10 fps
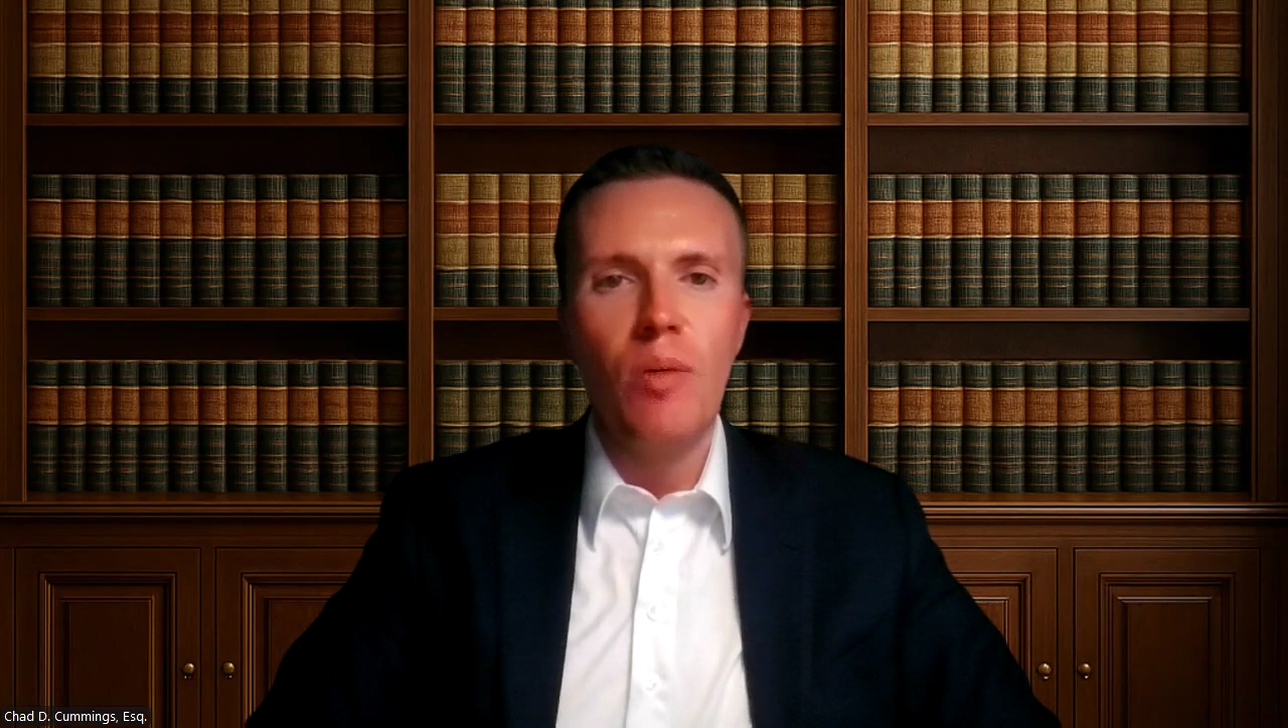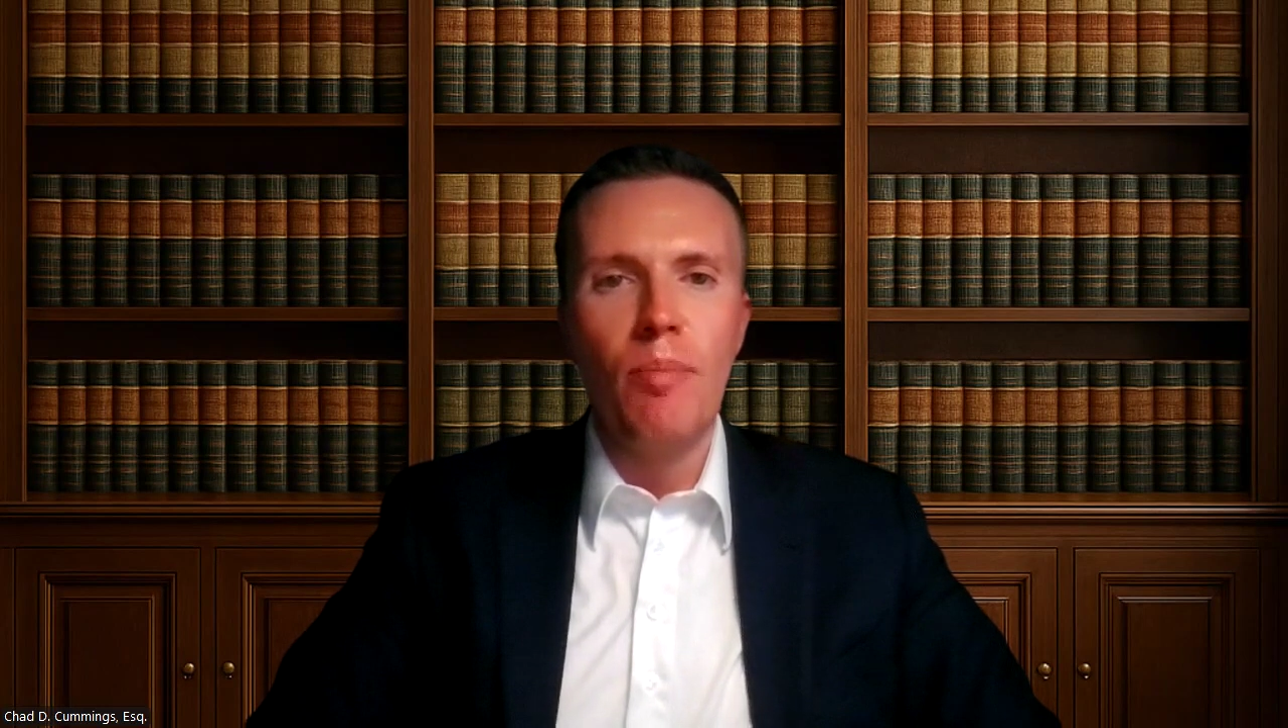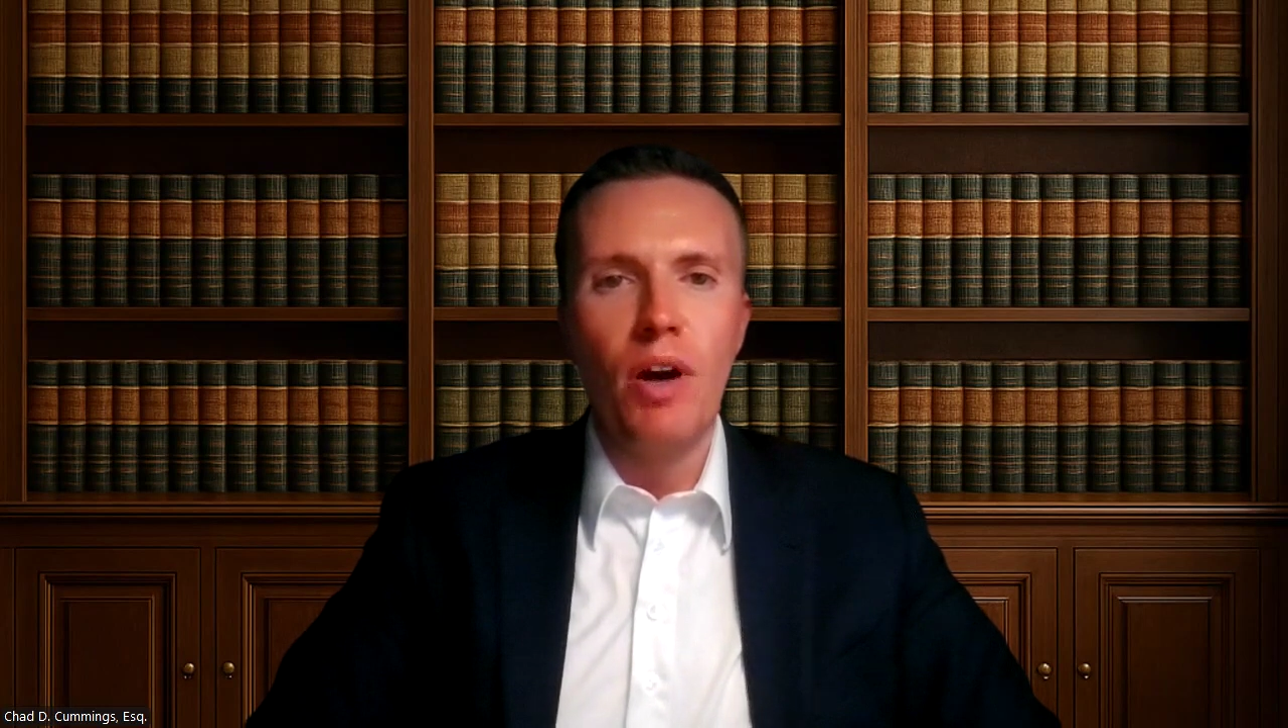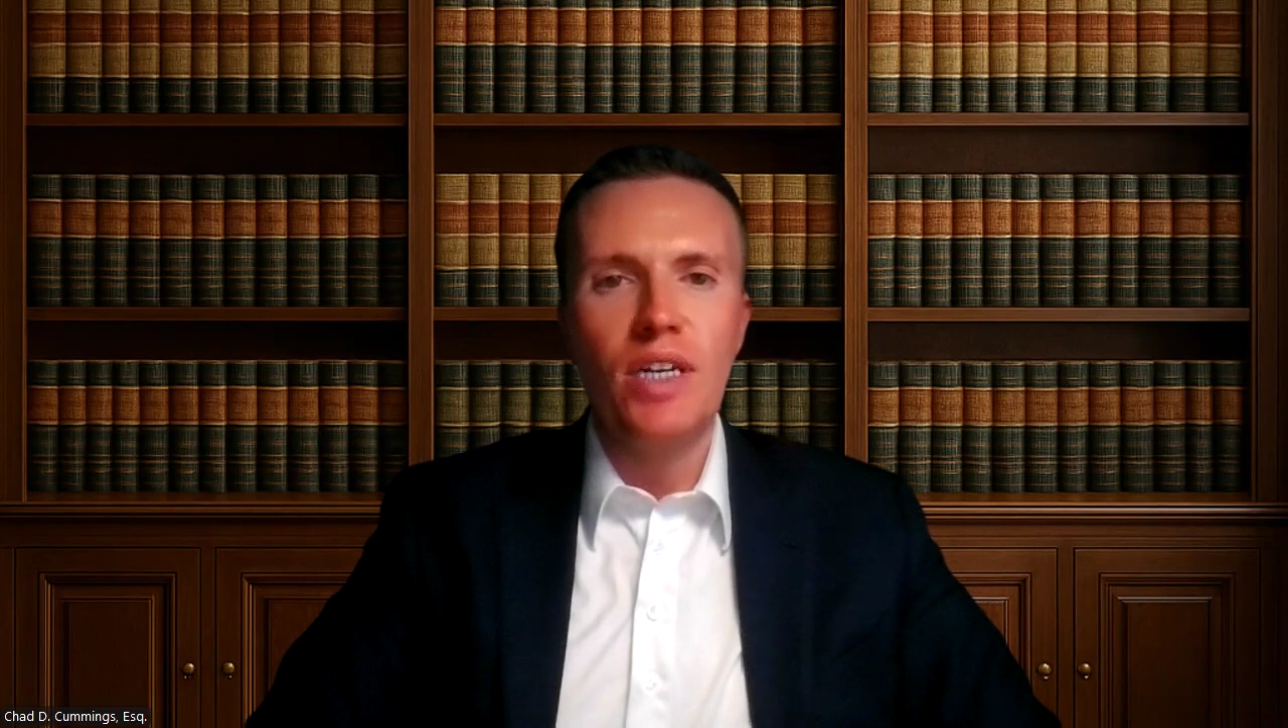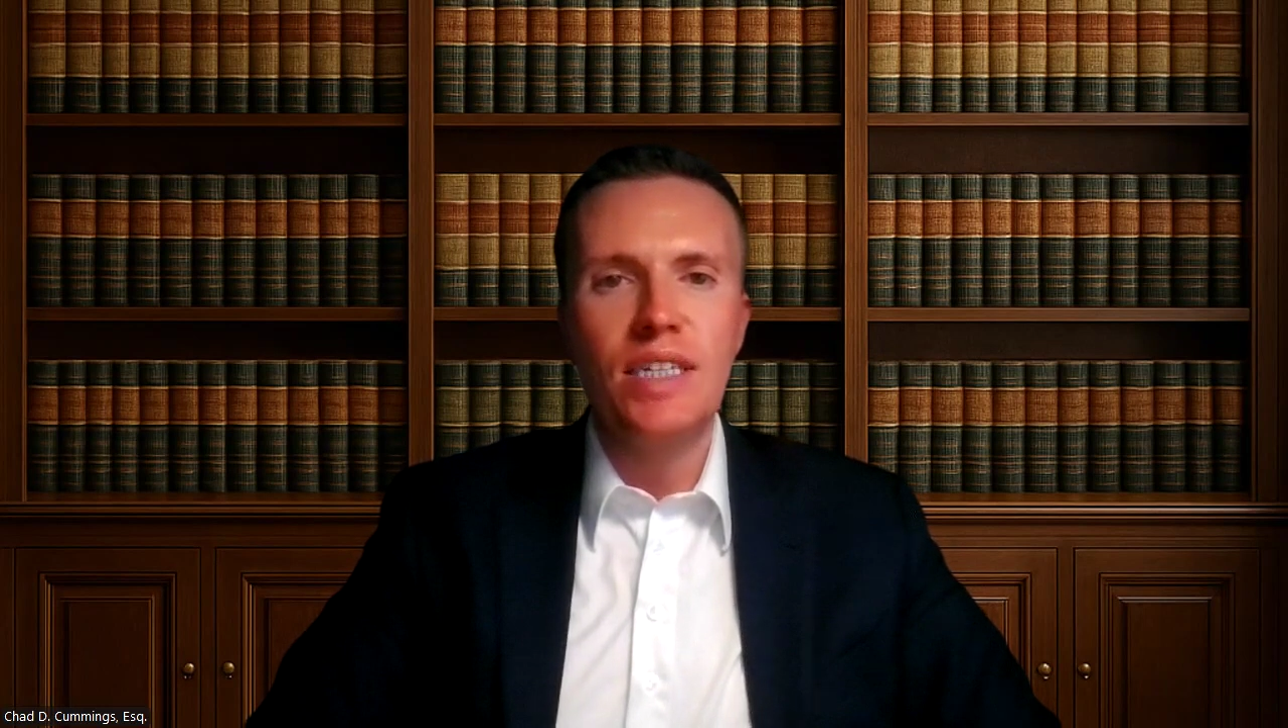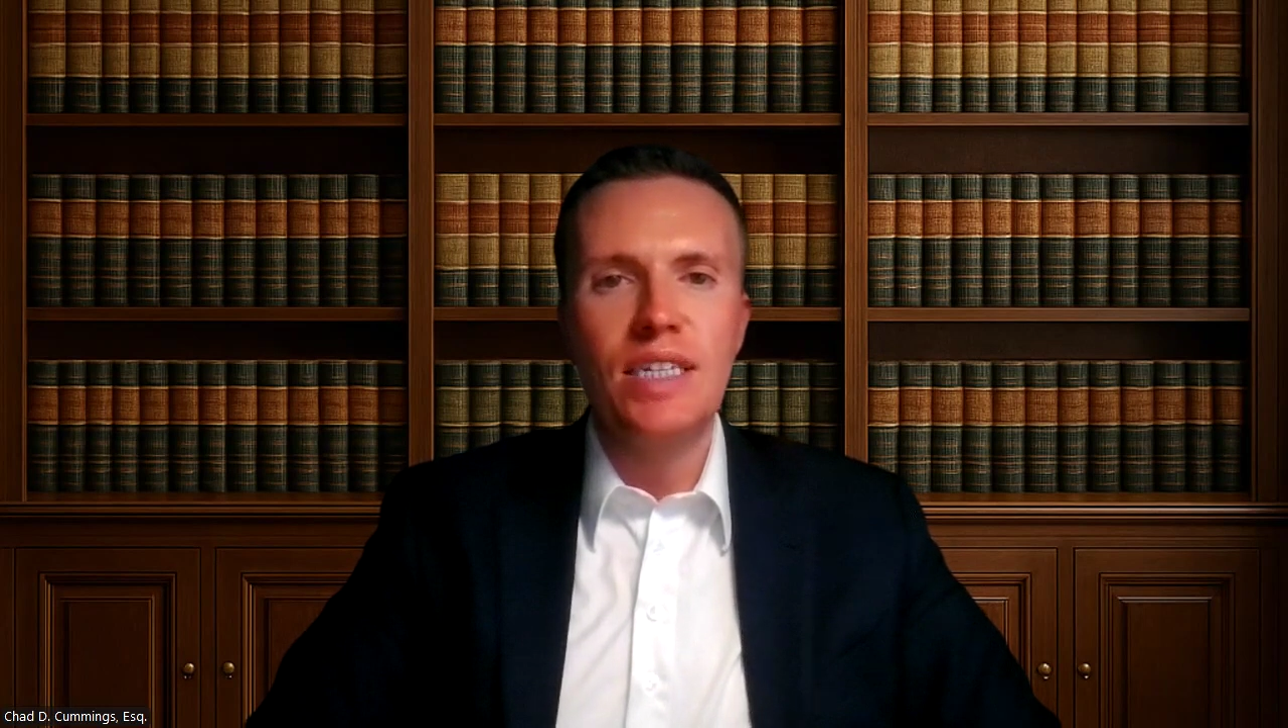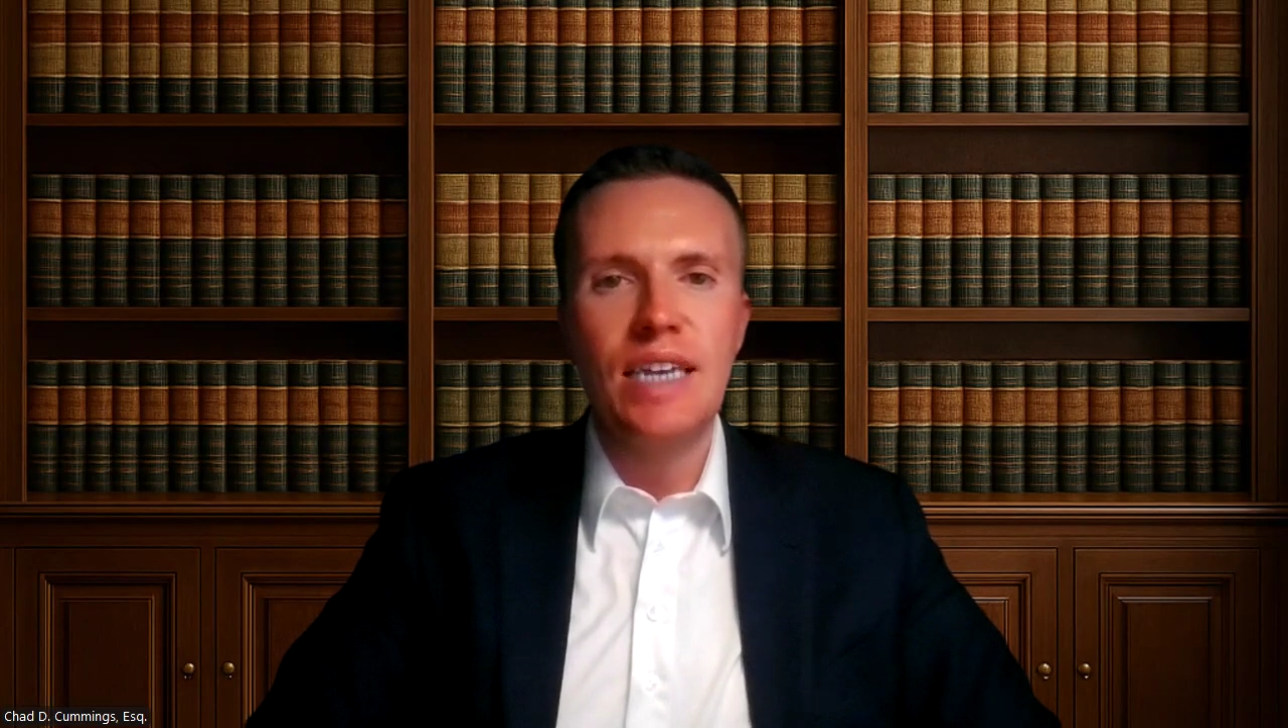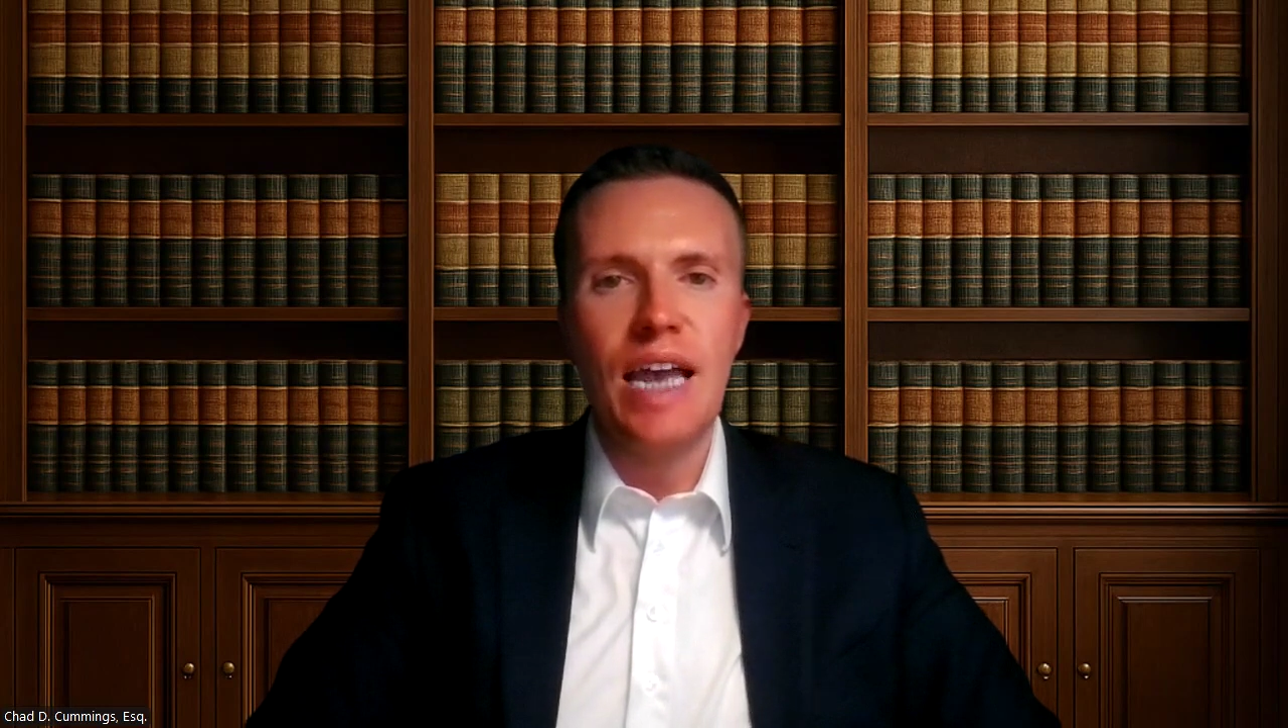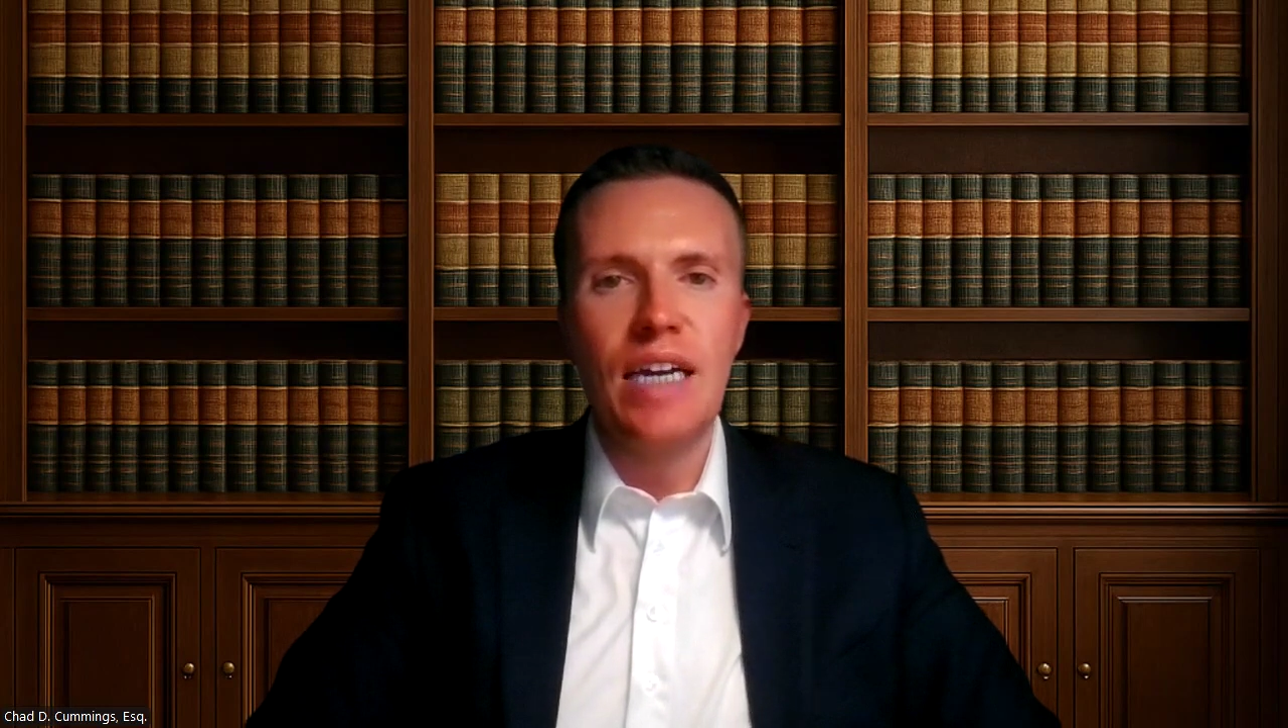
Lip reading: marketing